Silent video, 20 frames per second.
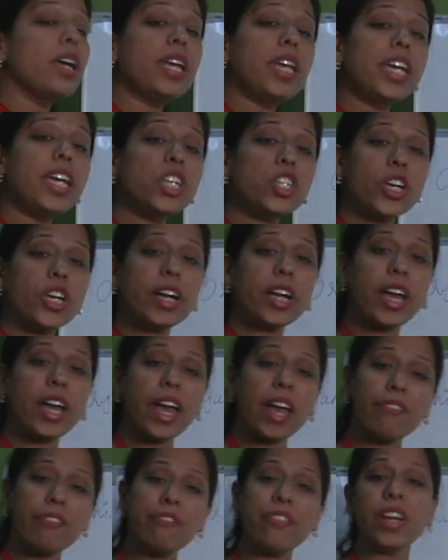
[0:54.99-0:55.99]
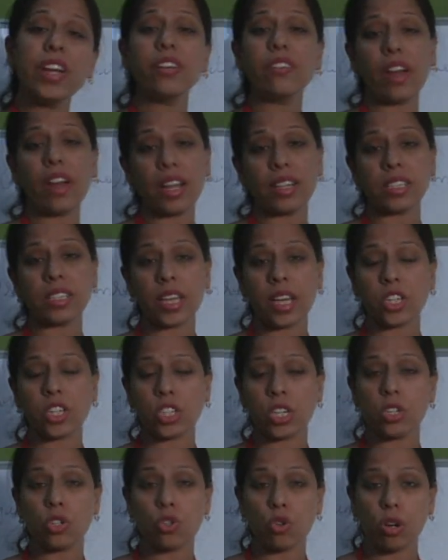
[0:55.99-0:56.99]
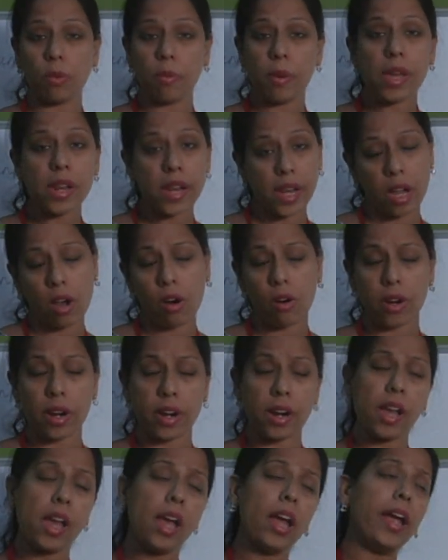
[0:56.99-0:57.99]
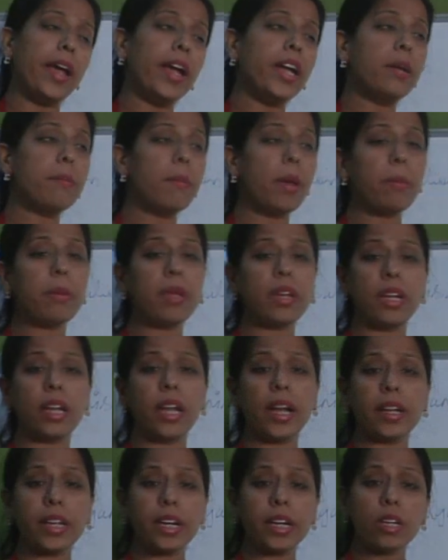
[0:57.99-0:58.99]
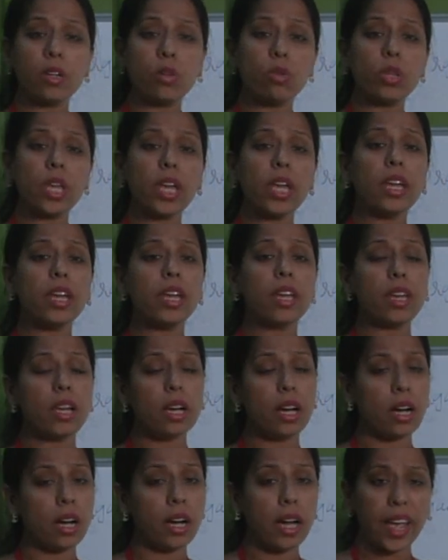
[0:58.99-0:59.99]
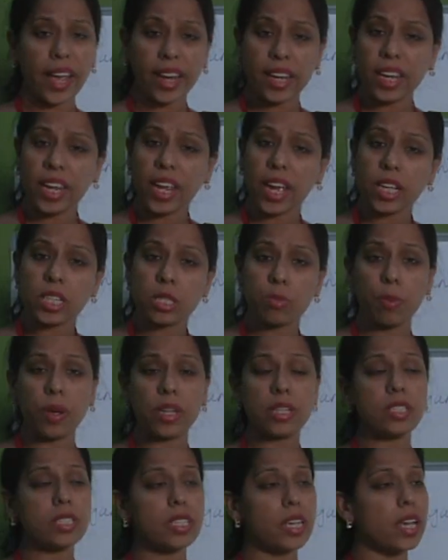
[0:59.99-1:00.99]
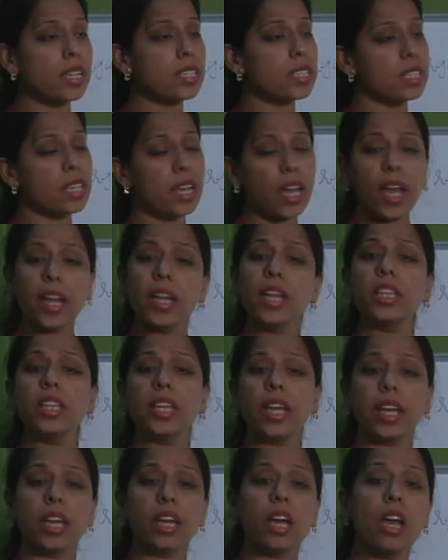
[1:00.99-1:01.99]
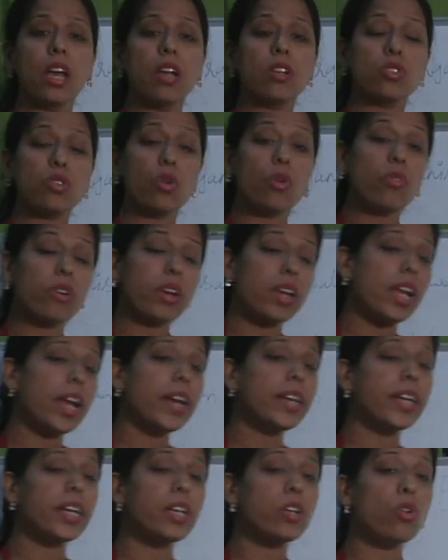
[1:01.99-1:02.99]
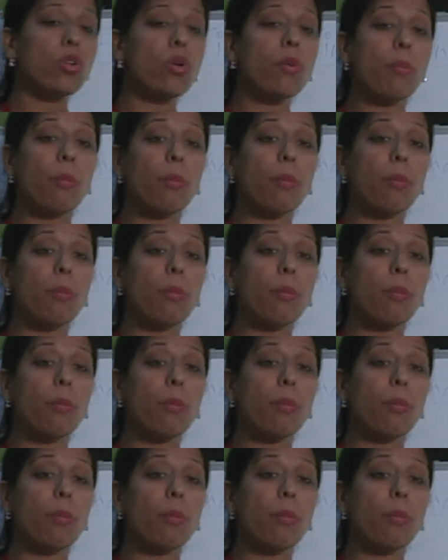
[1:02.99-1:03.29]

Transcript: each and every transaction should be recorded. It may be related to the any expenses, anything. So related to